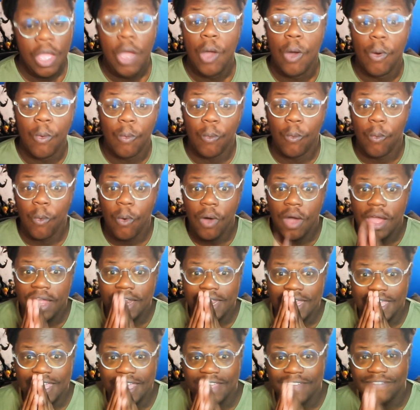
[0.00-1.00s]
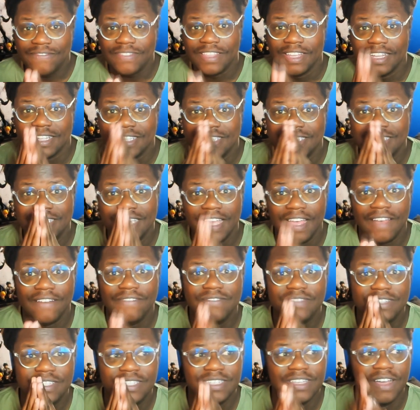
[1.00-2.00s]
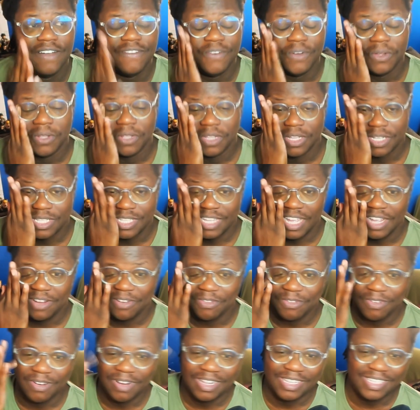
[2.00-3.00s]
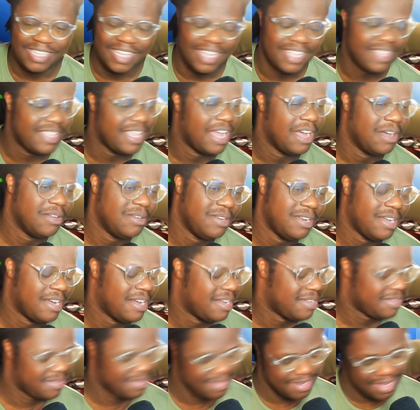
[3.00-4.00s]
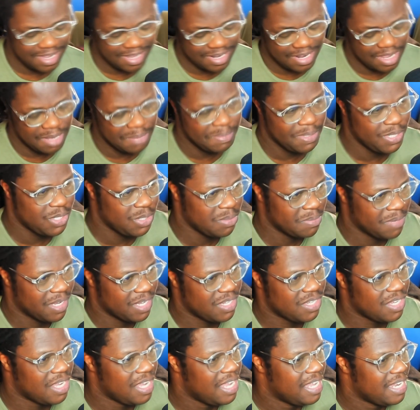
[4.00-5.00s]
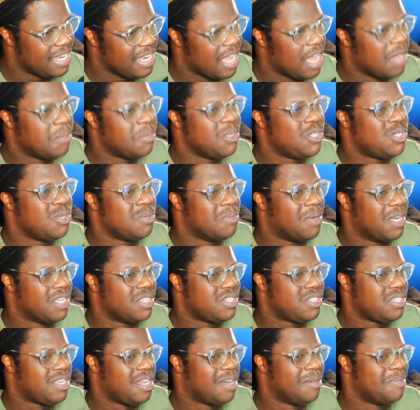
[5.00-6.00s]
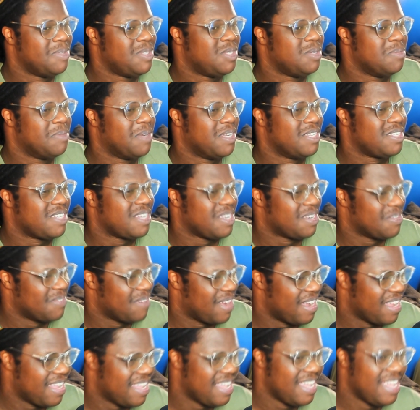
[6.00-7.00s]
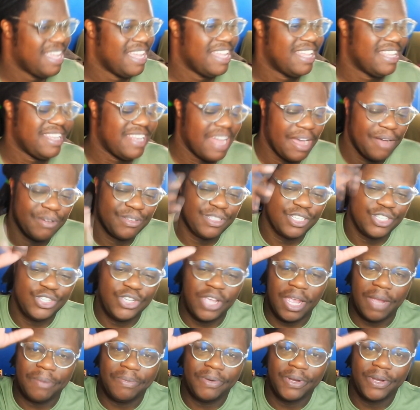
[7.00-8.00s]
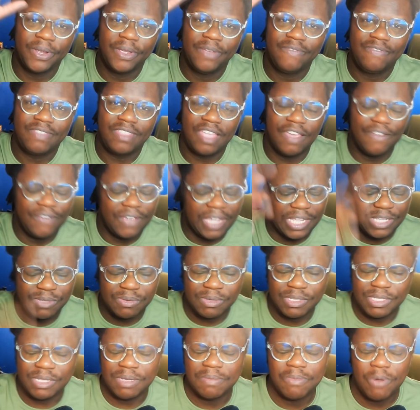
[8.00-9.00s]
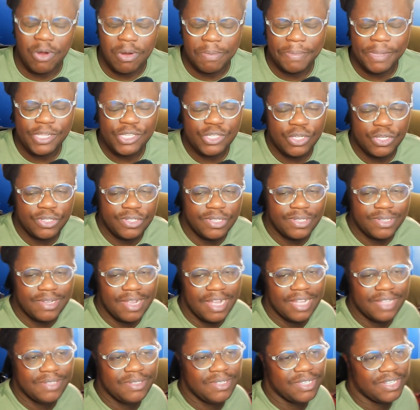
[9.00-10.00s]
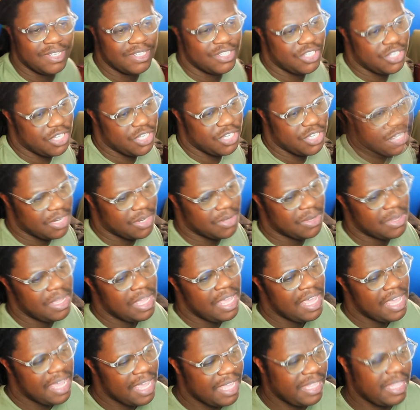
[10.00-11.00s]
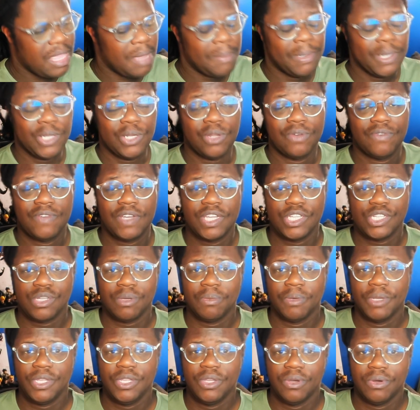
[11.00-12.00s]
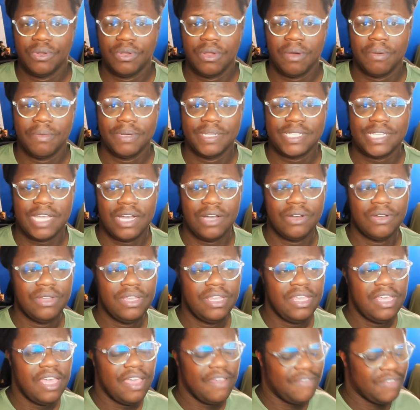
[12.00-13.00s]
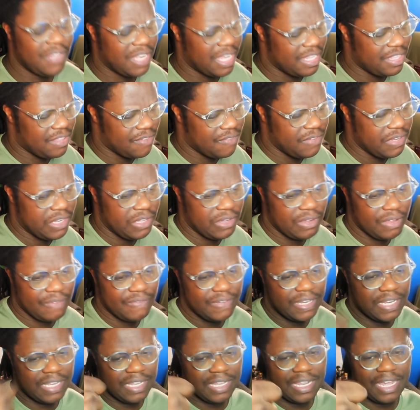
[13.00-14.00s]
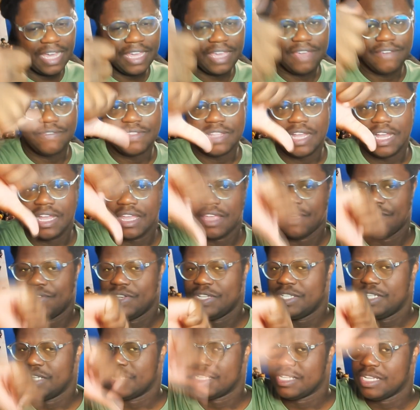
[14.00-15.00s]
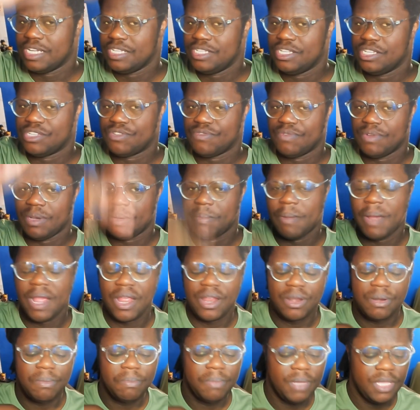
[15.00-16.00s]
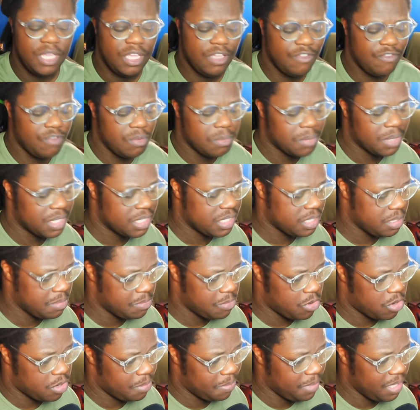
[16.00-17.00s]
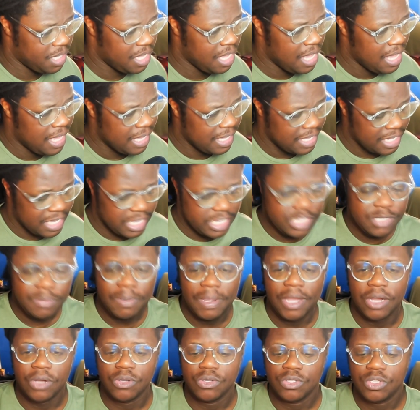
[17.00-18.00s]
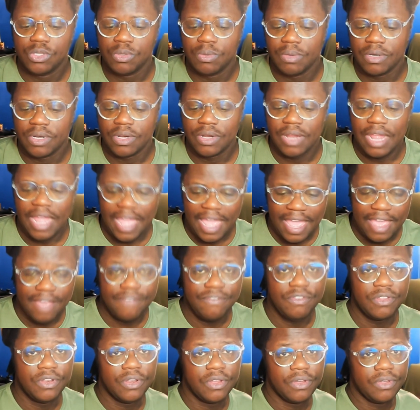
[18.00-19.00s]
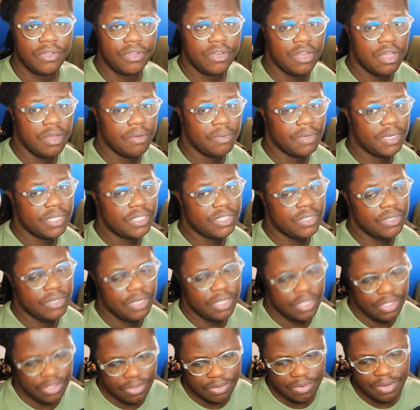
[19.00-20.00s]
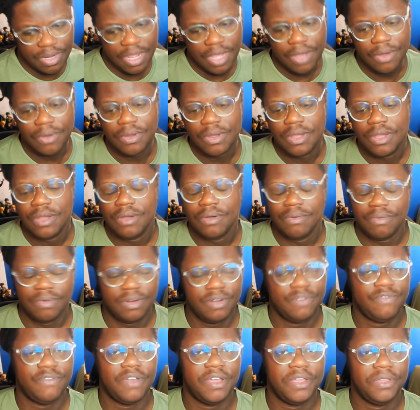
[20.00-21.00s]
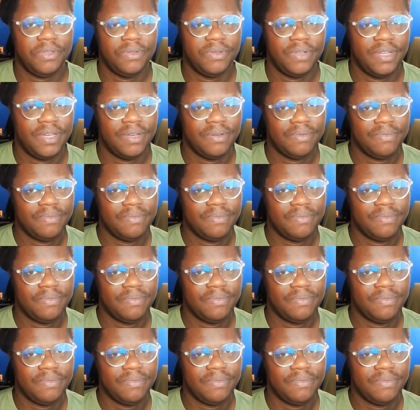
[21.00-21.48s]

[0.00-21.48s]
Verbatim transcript: What if the Death Devil looks like Reze? Nah, that would be too much. That would be too much. That would be too much. Anyway, that was the chapter. If you guys want to see more, make sure you subscribe to the channel. Hit that bell notification where you'll know when it's out. If you like the video, give it a like. If not, give it a dislike. It doesn't really matter to me. If you want to see more of me, catch me out on Twitter. And if you know, you know. And until then, you know where to find you now.